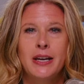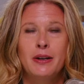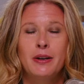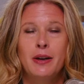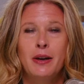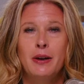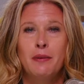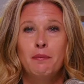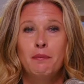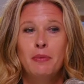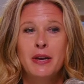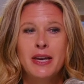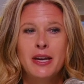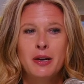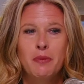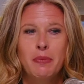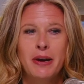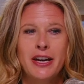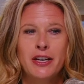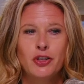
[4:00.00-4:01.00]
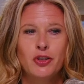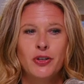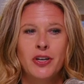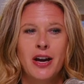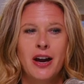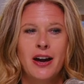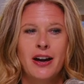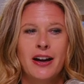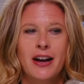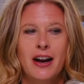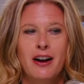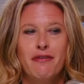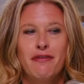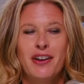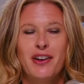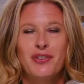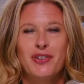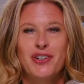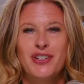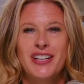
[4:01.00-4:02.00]
and being patriotic. Our
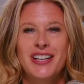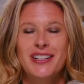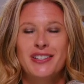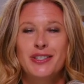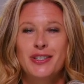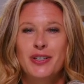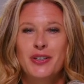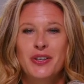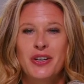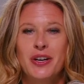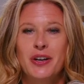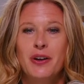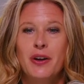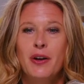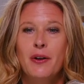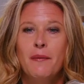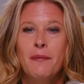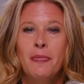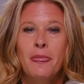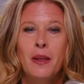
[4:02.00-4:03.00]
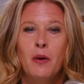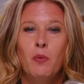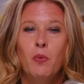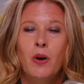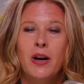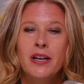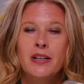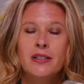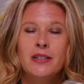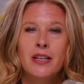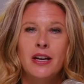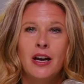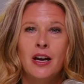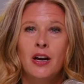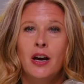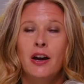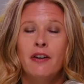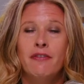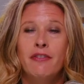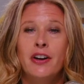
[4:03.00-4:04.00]
founder, Dan Celia, was
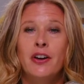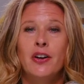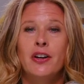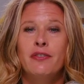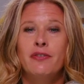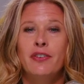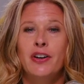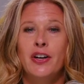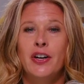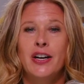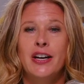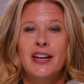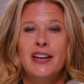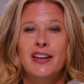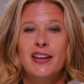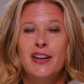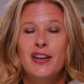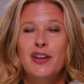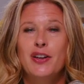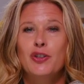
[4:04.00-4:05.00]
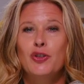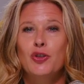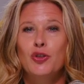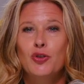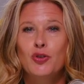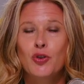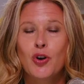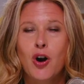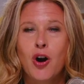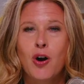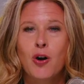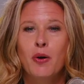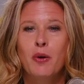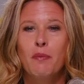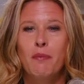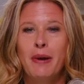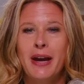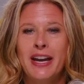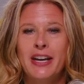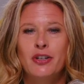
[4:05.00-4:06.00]
a very, very strong
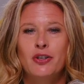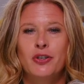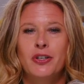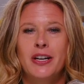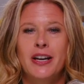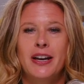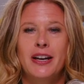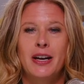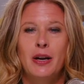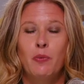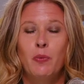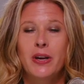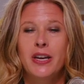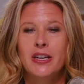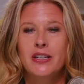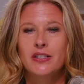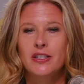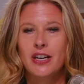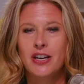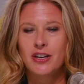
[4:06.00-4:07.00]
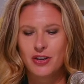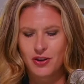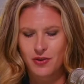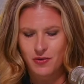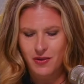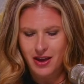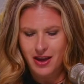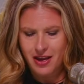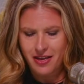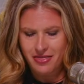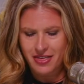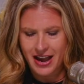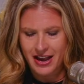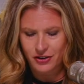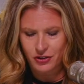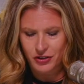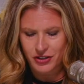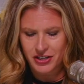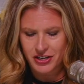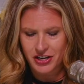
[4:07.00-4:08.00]
patriot, and we continue
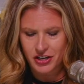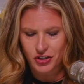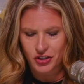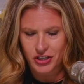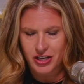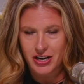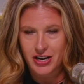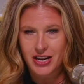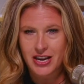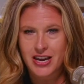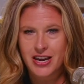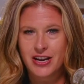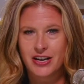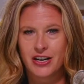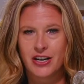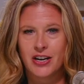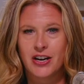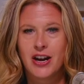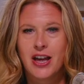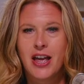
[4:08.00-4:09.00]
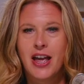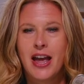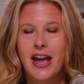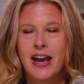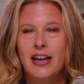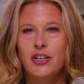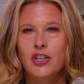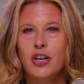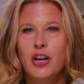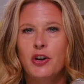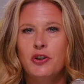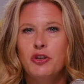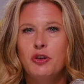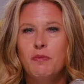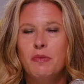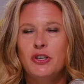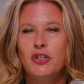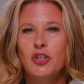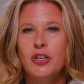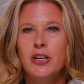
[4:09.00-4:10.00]
that tradition here. And you know, you
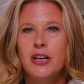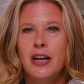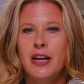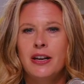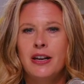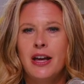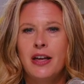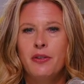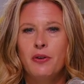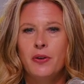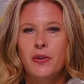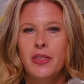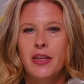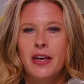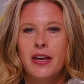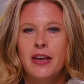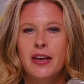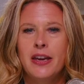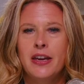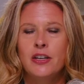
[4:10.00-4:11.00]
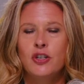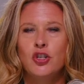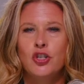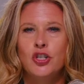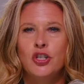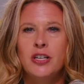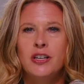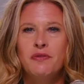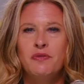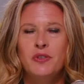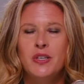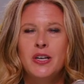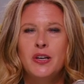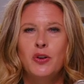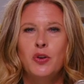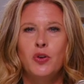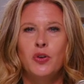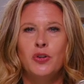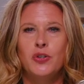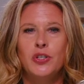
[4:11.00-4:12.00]
mentioned another thing is
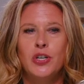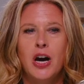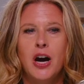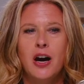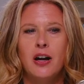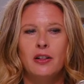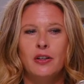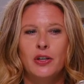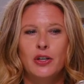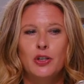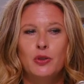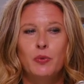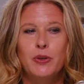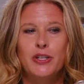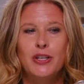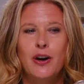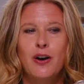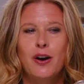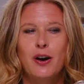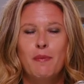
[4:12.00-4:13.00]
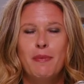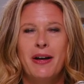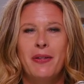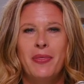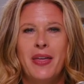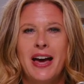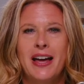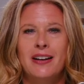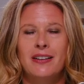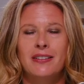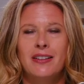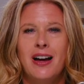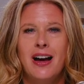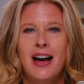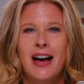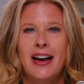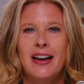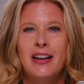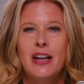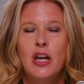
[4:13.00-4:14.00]
shifting your dollars. We talk about that a
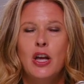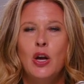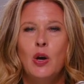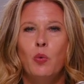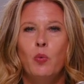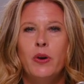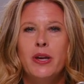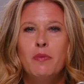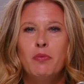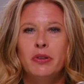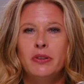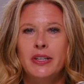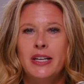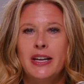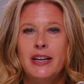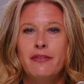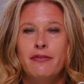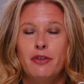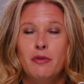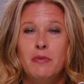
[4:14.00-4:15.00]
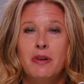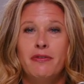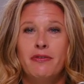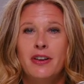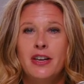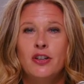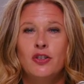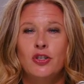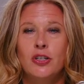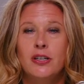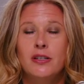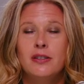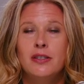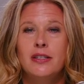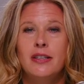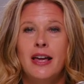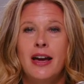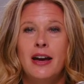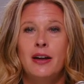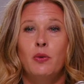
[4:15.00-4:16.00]
lot. We believe from
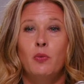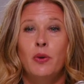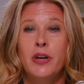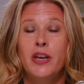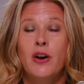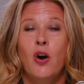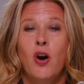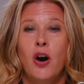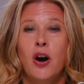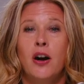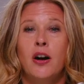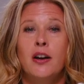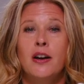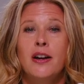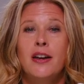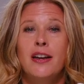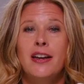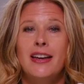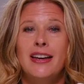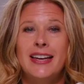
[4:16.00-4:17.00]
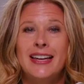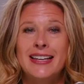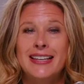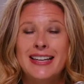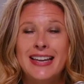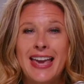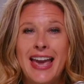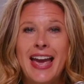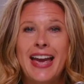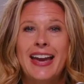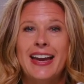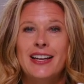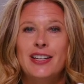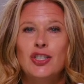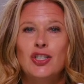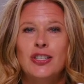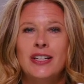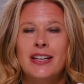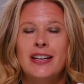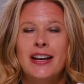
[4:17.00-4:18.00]
Ephesians that we are
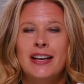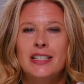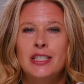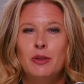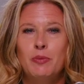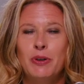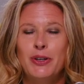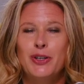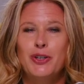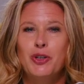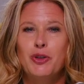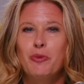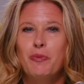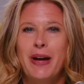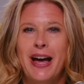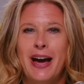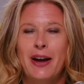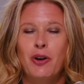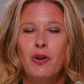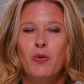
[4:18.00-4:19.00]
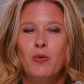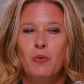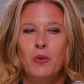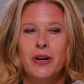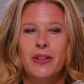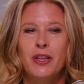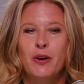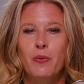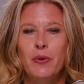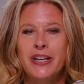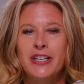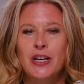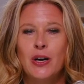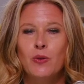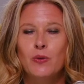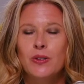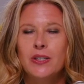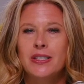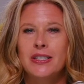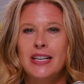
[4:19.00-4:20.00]
engaged in a spiritual battle, one that we
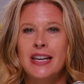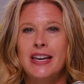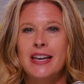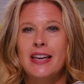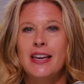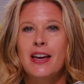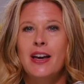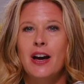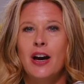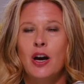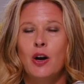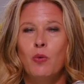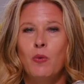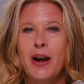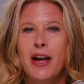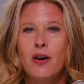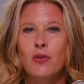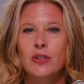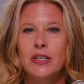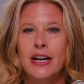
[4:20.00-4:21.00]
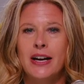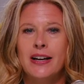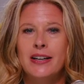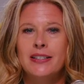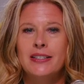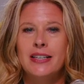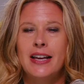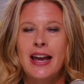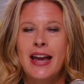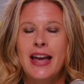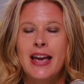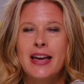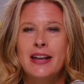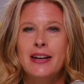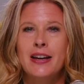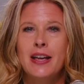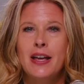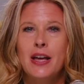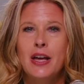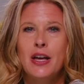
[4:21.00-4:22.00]
don't see around us.
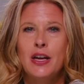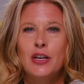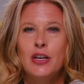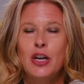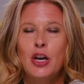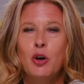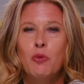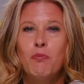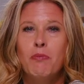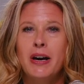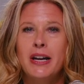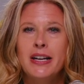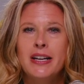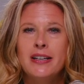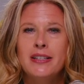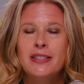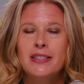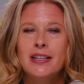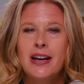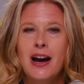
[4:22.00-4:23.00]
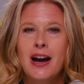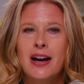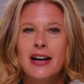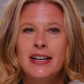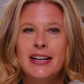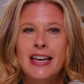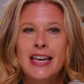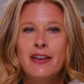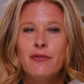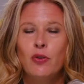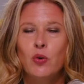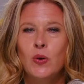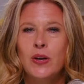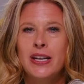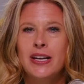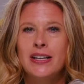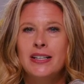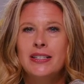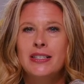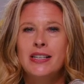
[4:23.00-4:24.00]
And, you know, money's not evil
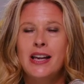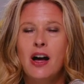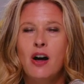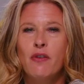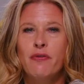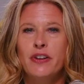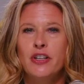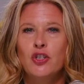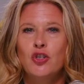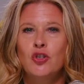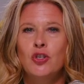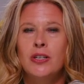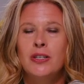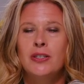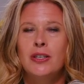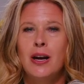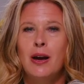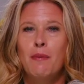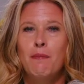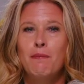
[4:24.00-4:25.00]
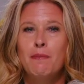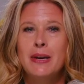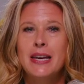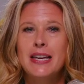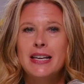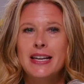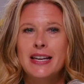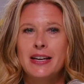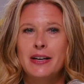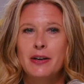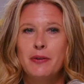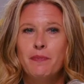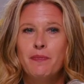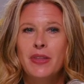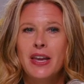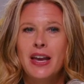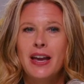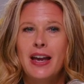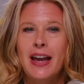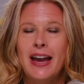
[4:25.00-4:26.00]
in itself. It's just a medium.
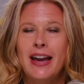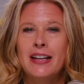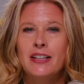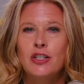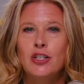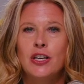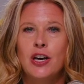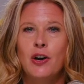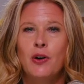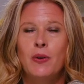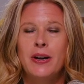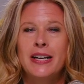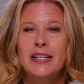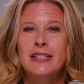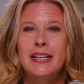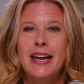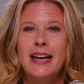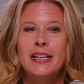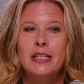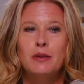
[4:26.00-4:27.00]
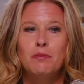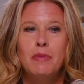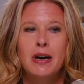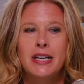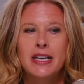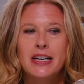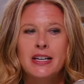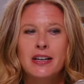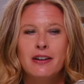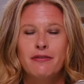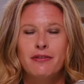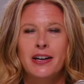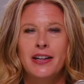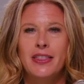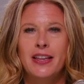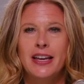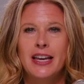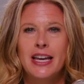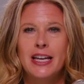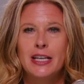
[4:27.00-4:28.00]
And so it takes money to
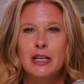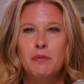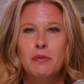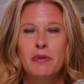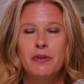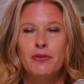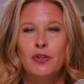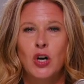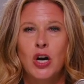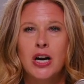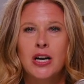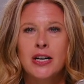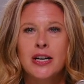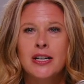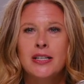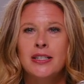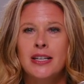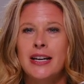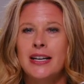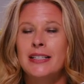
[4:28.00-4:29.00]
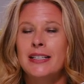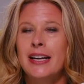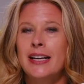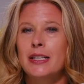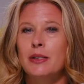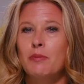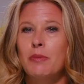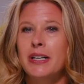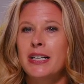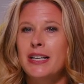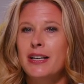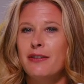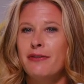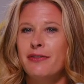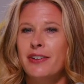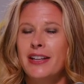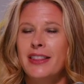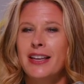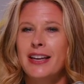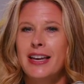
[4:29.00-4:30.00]
fund the kingdom of darkness. It takes money to
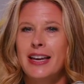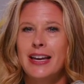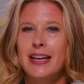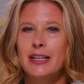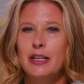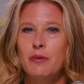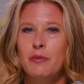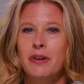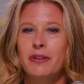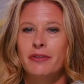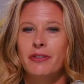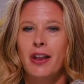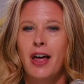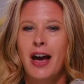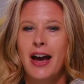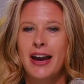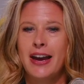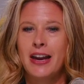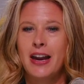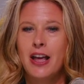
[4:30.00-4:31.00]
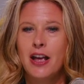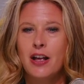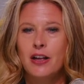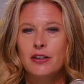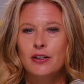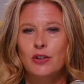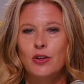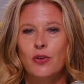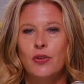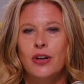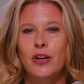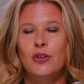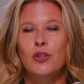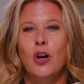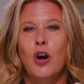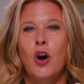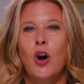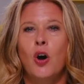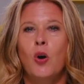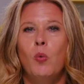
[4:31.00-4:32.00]
fund the kingdom of light. So there's
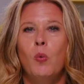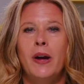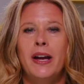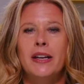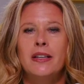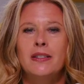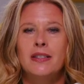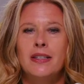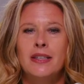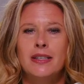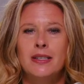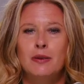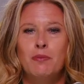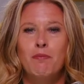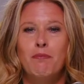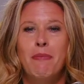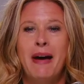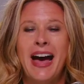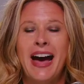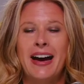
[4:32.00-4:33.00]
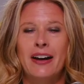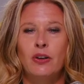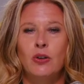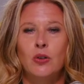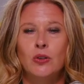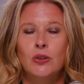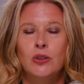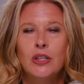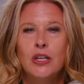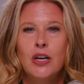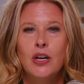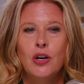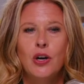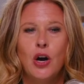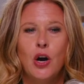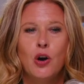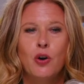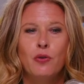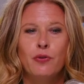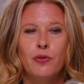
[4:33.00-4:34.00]
always this battle
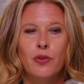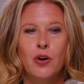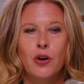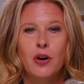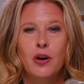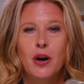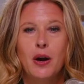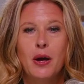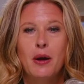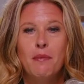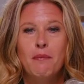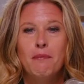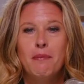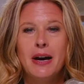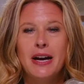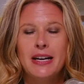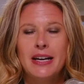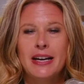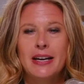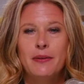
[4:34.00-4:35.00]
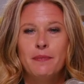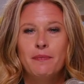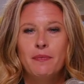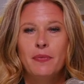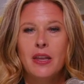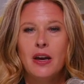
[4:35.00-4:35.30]
over money.